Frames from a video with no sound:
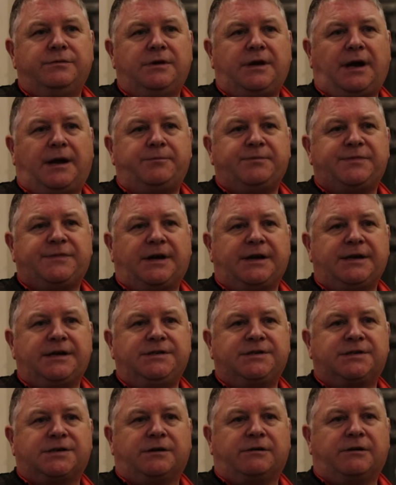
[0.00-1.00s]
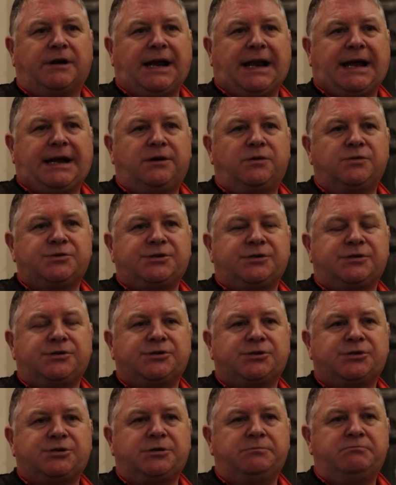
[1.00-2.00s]
the app data allows
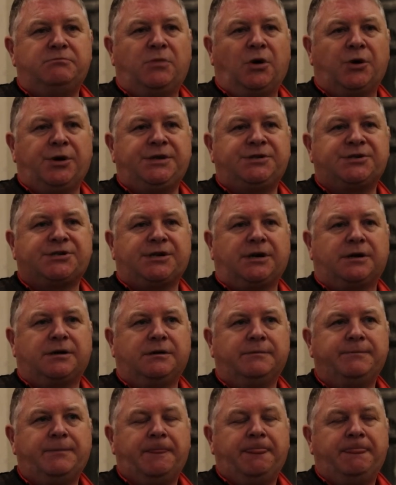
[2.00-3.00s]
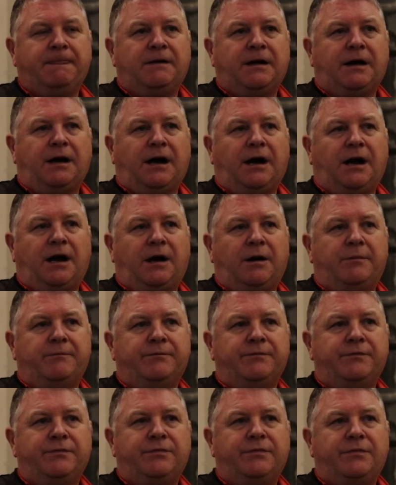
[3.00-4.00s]
us to monitor
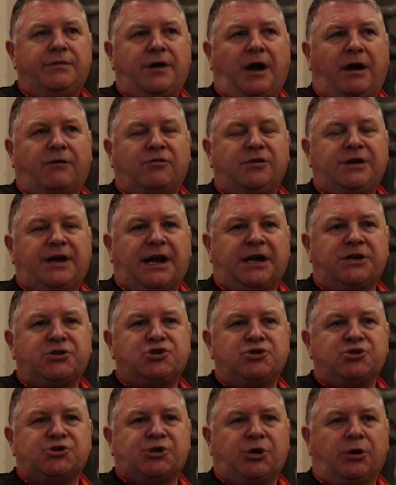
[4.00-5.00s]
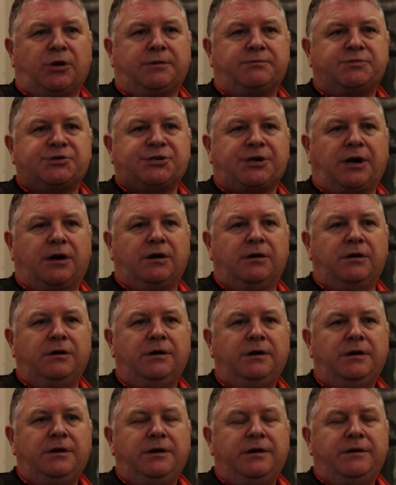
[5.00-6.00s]
um, our reaction time. So
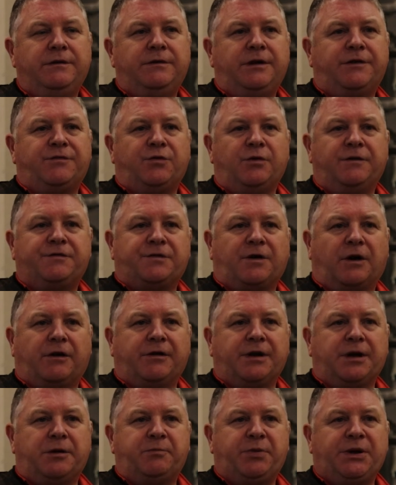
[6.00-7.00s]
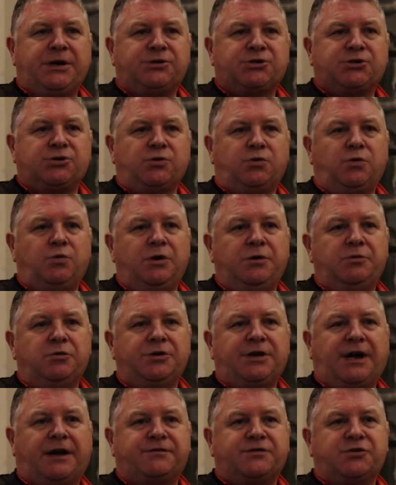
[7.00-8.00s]
if we're firing a pistol, we
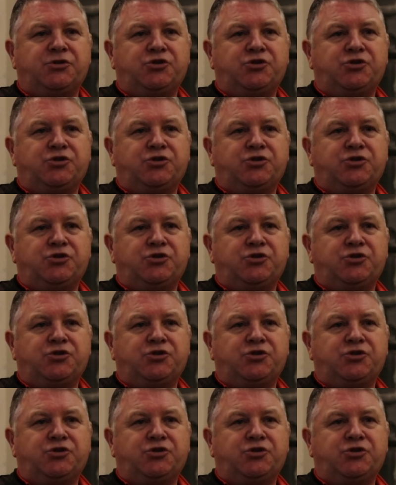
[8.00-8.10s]
would have